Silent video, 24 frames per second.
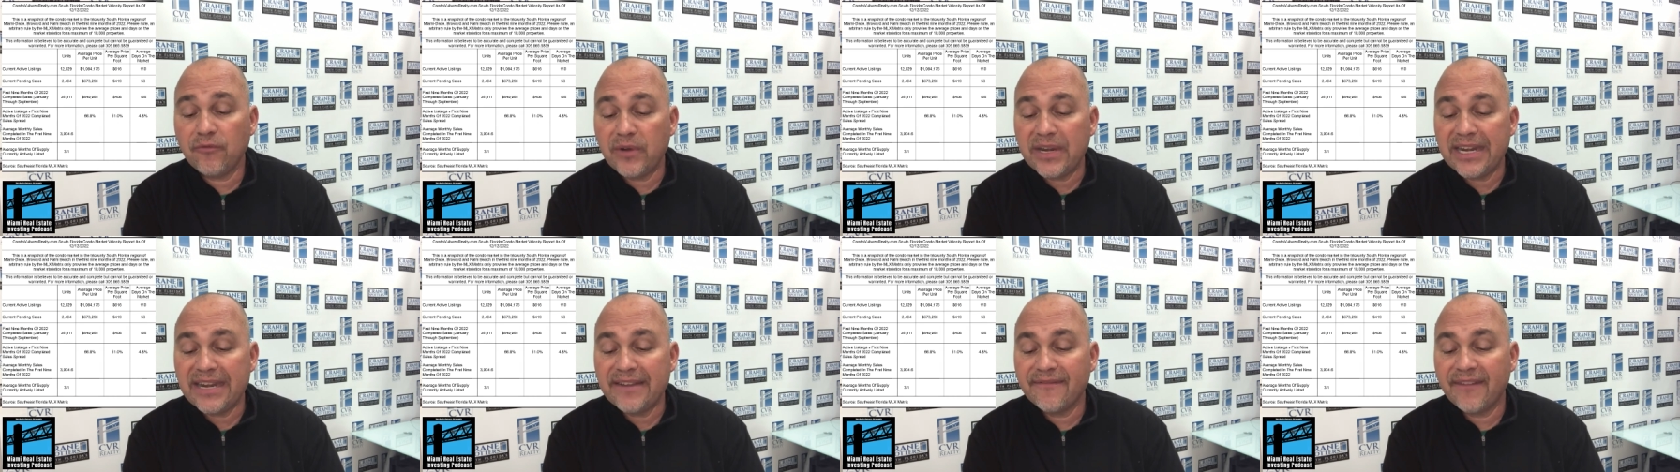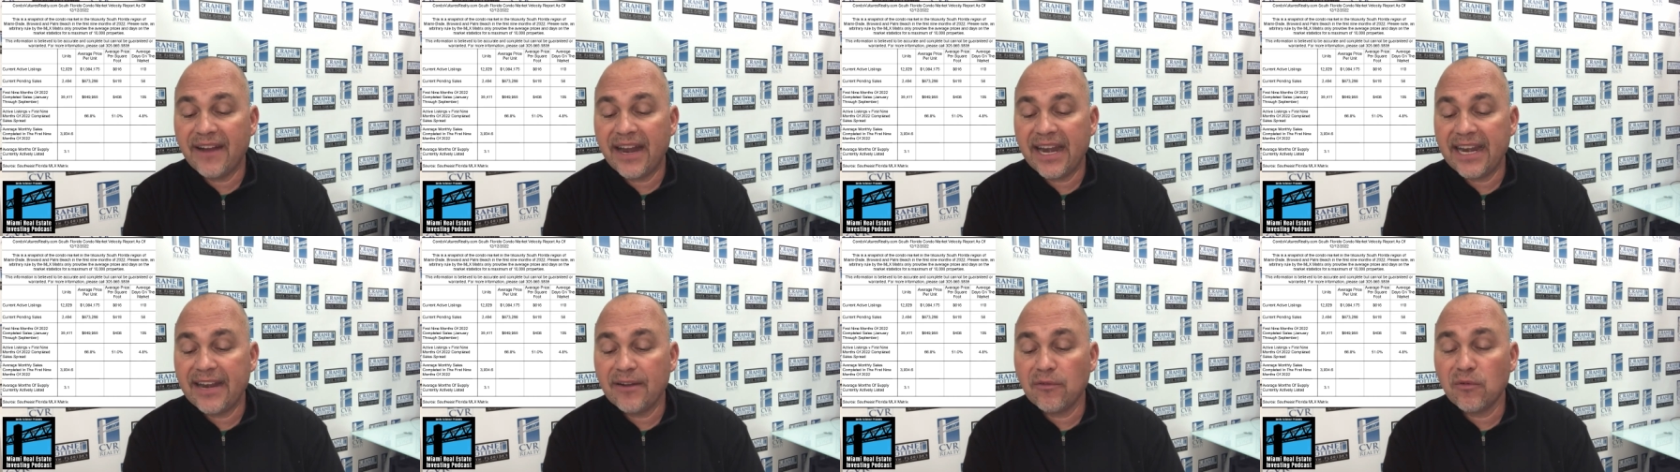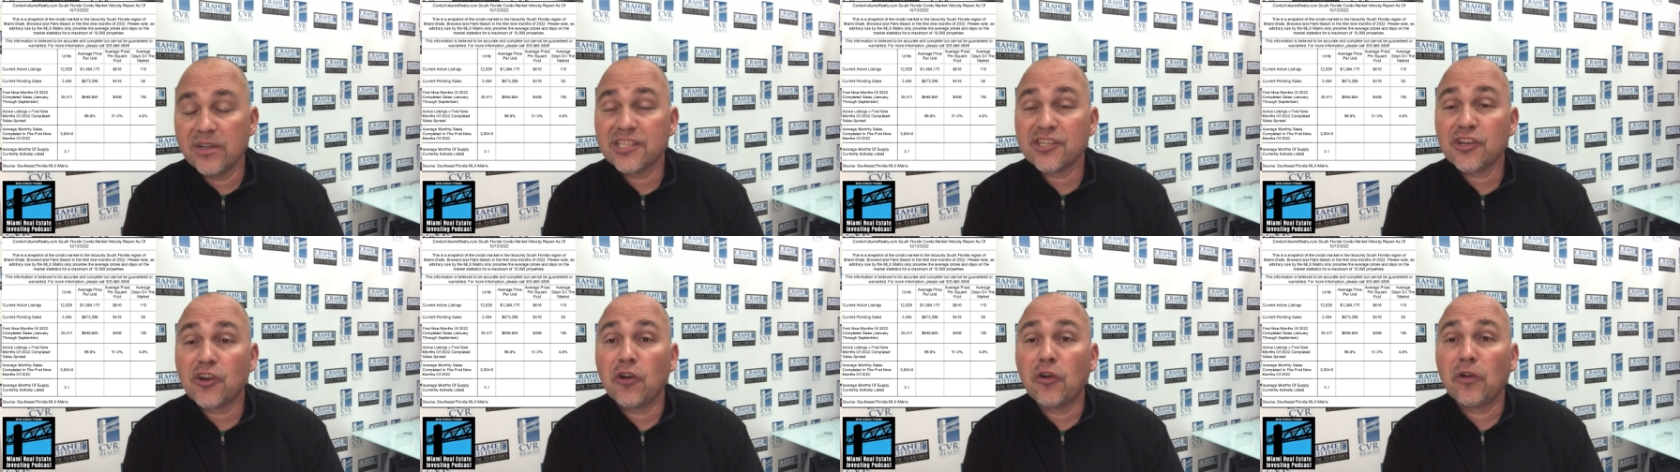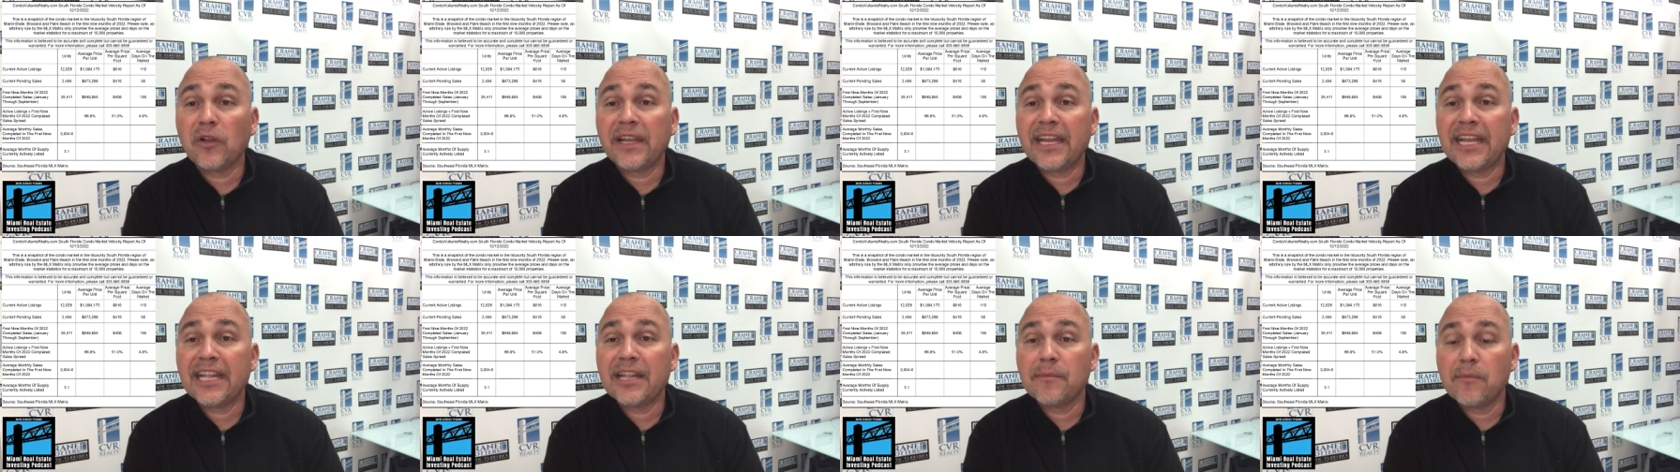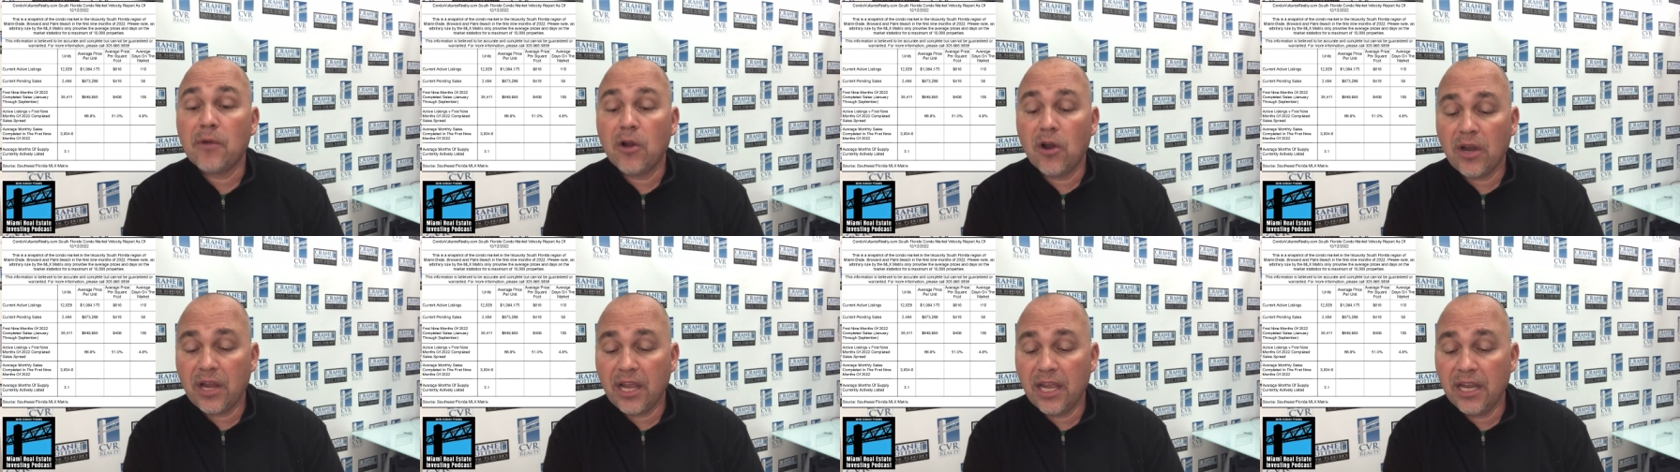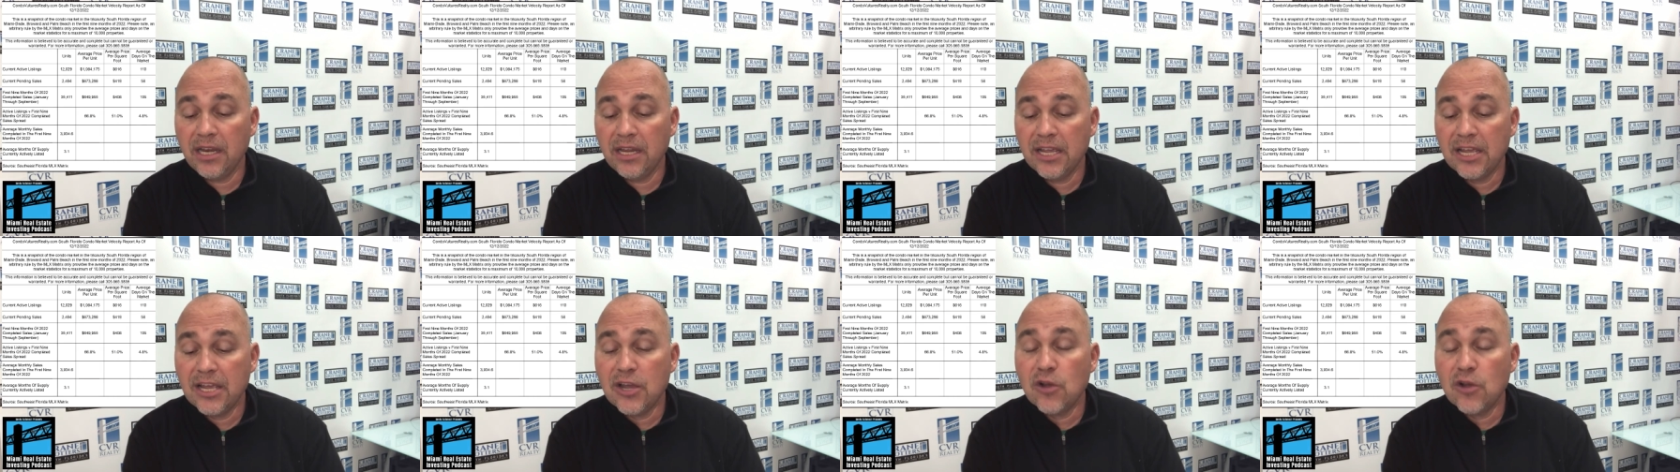we divide it in what's currently on the market,